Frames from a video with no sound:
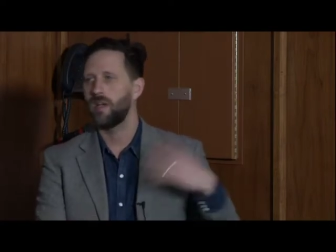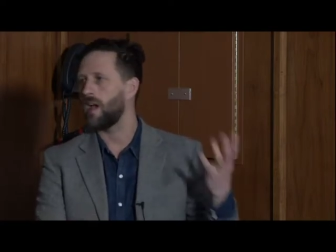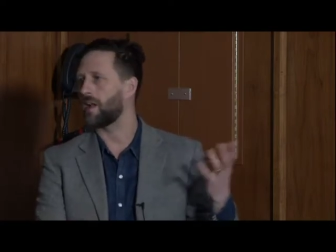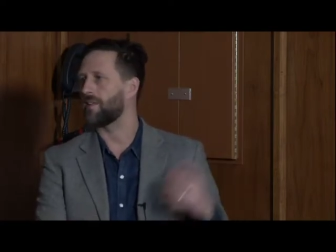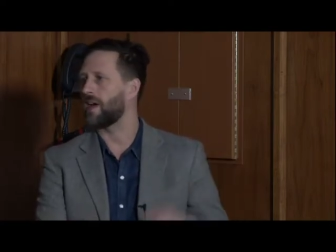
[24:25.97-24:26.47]

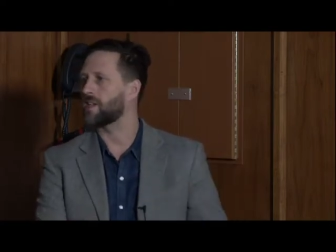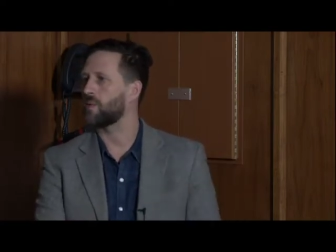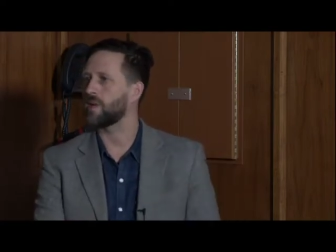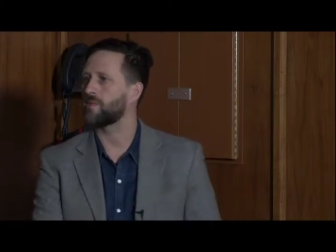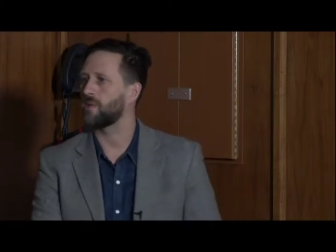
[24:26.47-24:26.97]
And on that
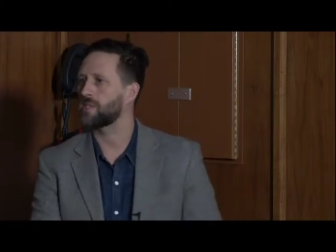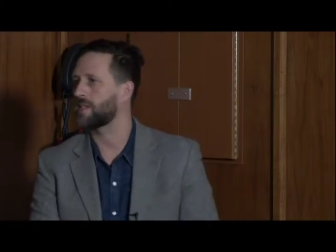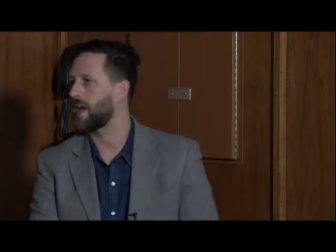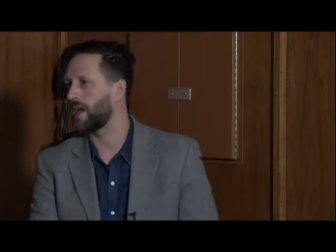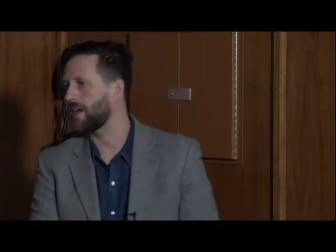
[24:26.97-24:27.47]
21st
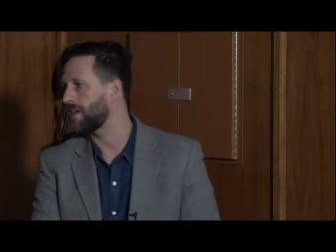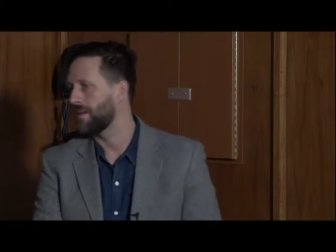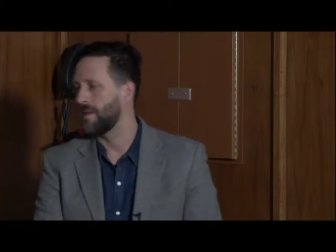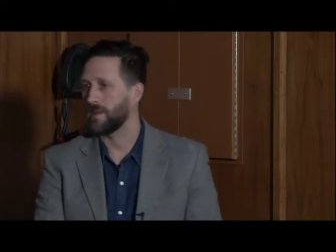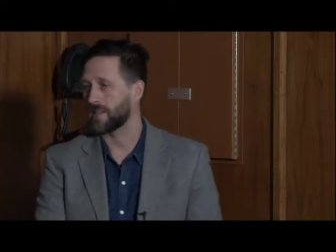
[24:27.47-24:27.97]
day,
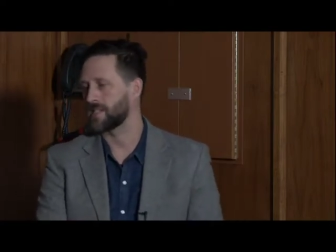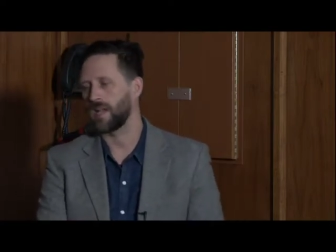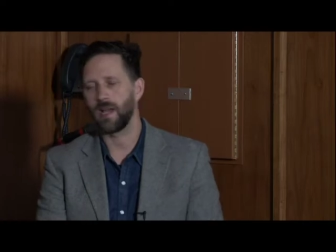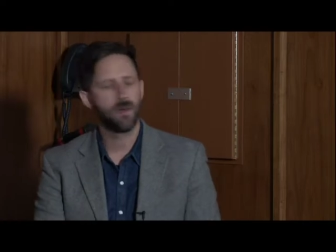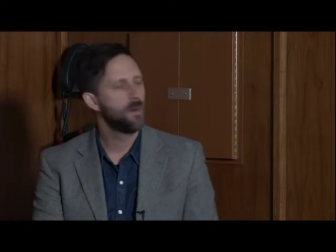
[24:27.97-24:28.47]
let's
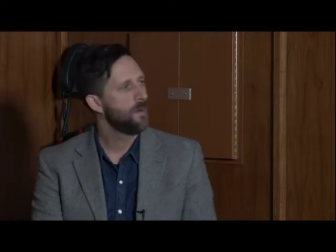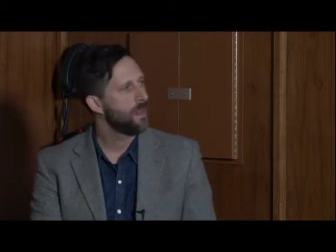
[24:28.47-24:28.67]
say,